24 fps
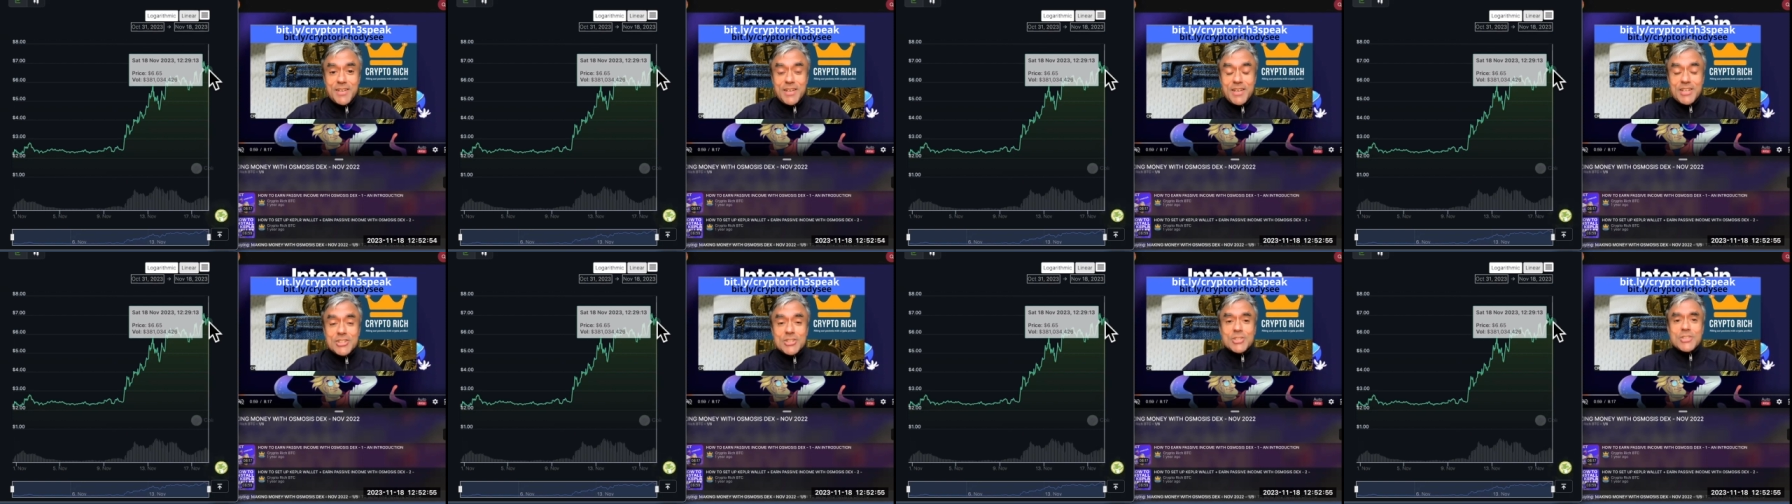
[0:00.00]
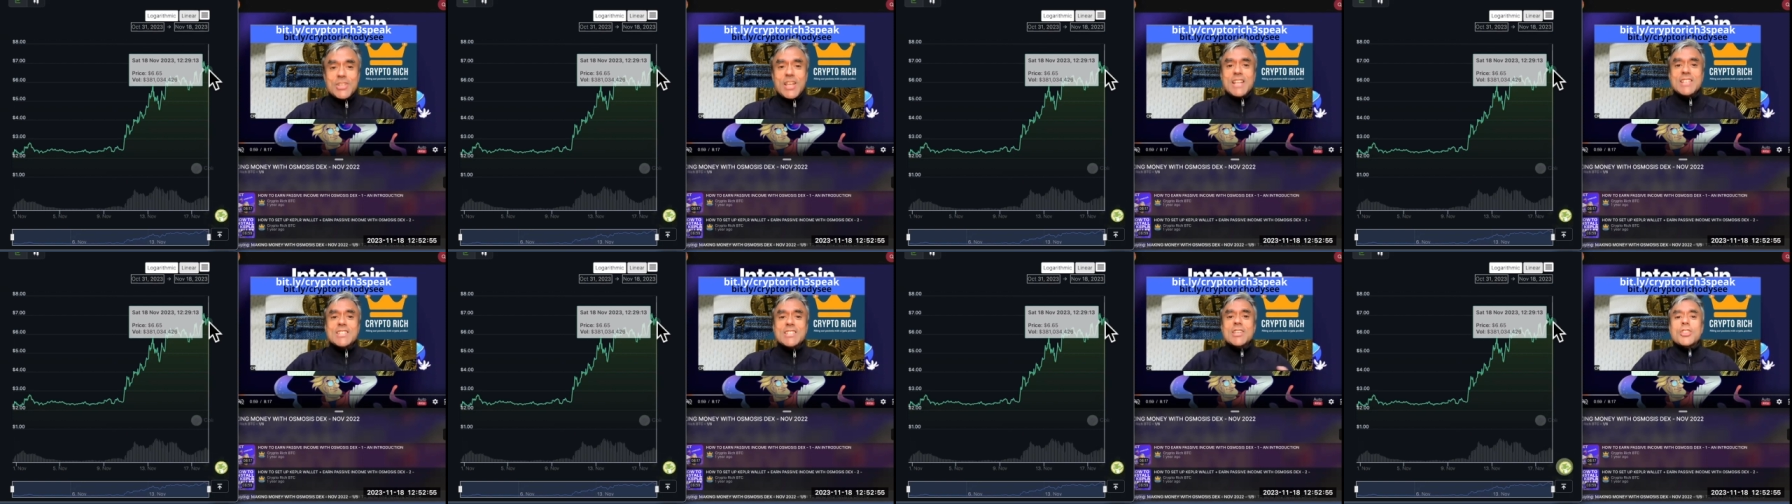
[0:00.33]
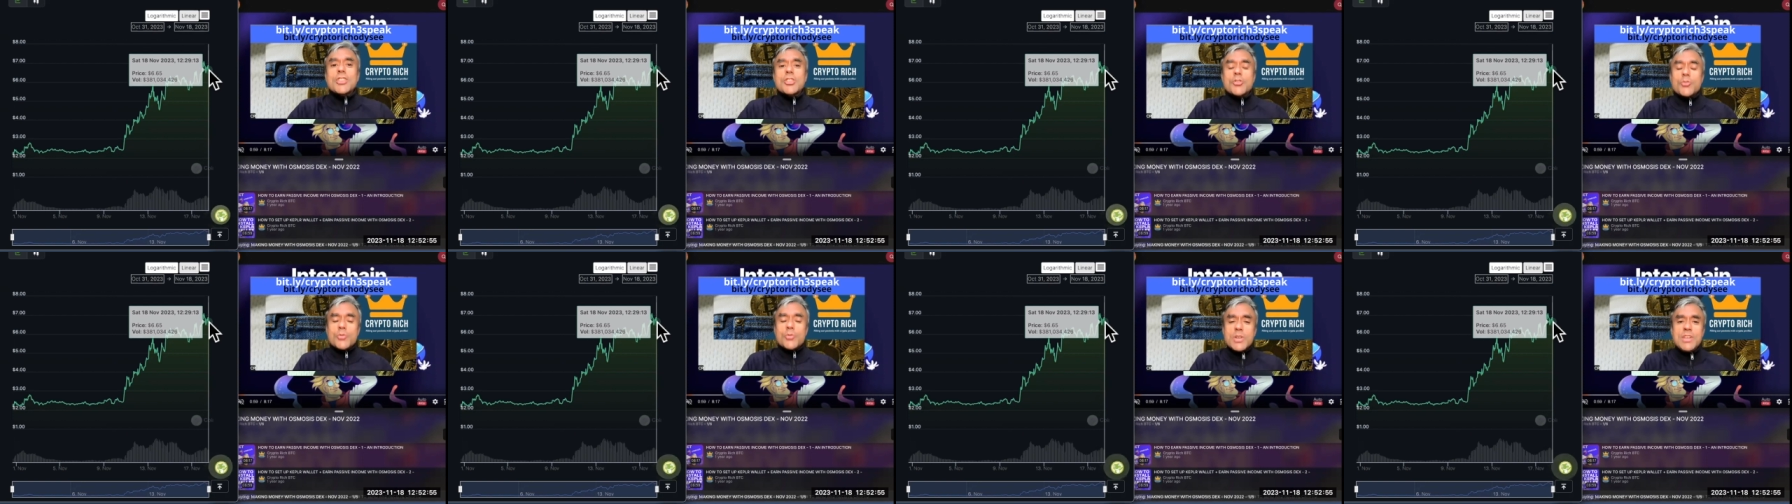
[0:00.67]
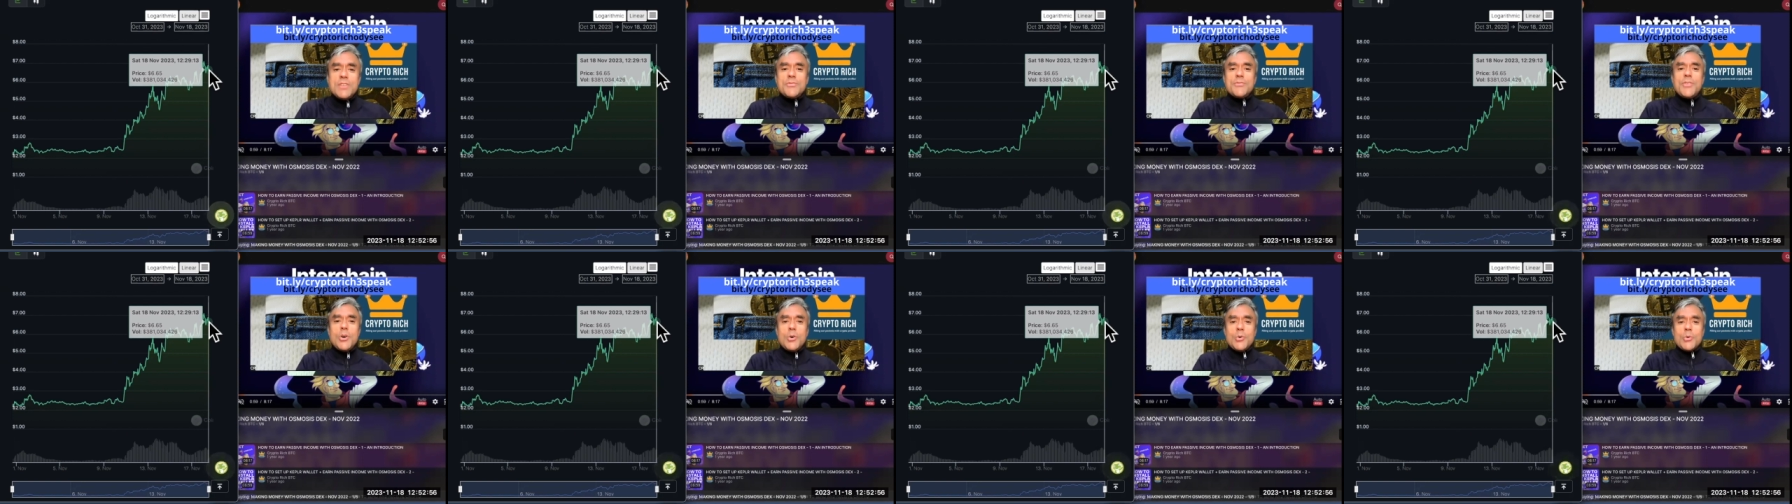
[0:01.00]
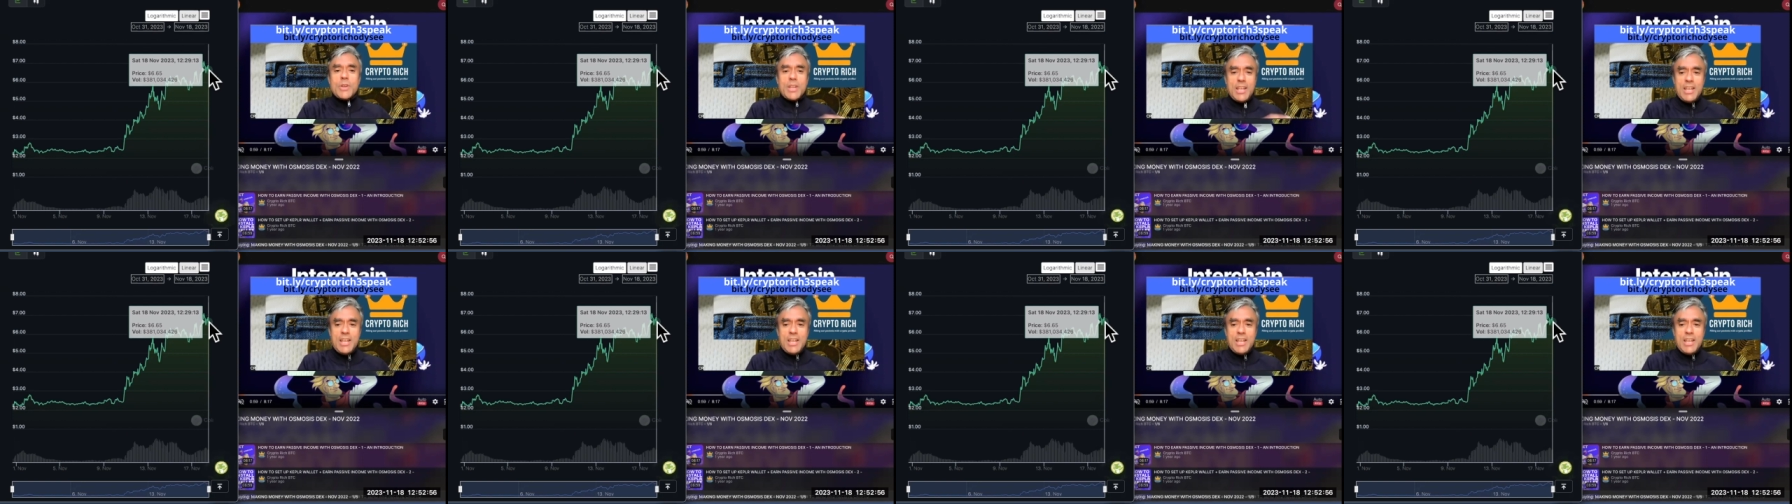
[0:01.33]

So that's a 3-fold